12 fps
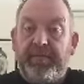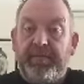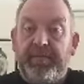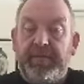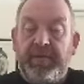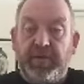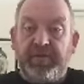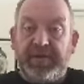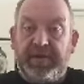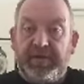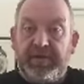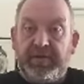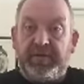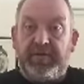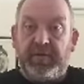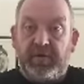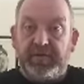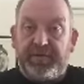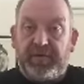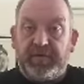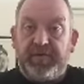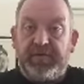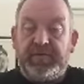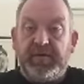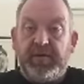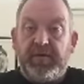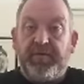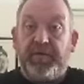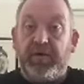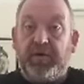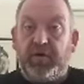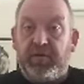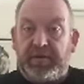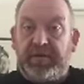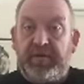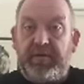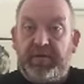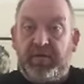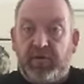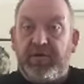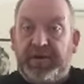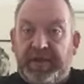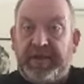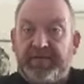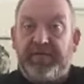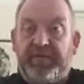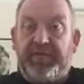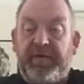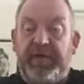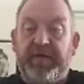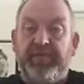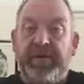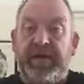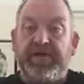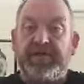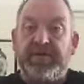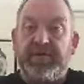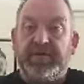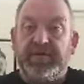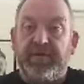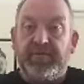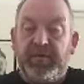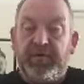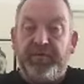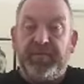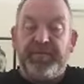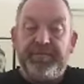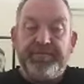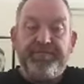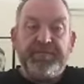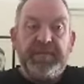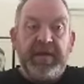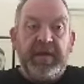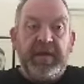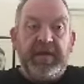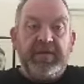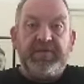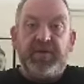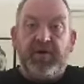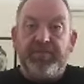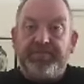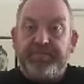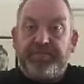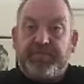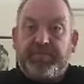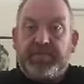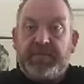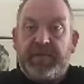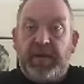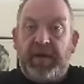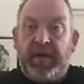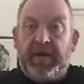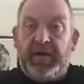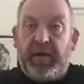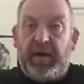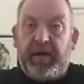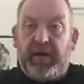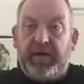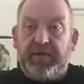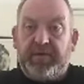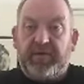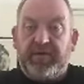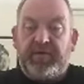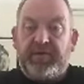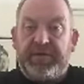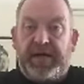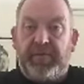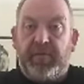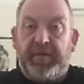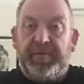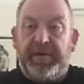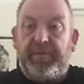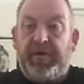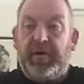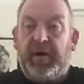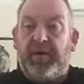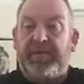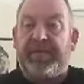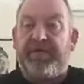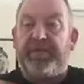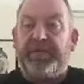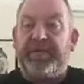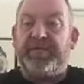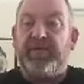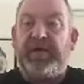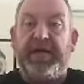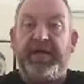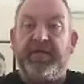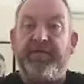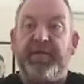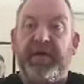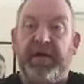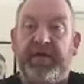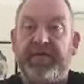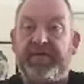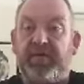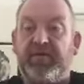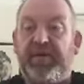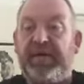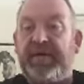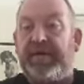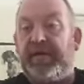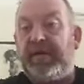using those funds for good things in relation to the movement. So I don't understand why people always have to be so negative and so critical.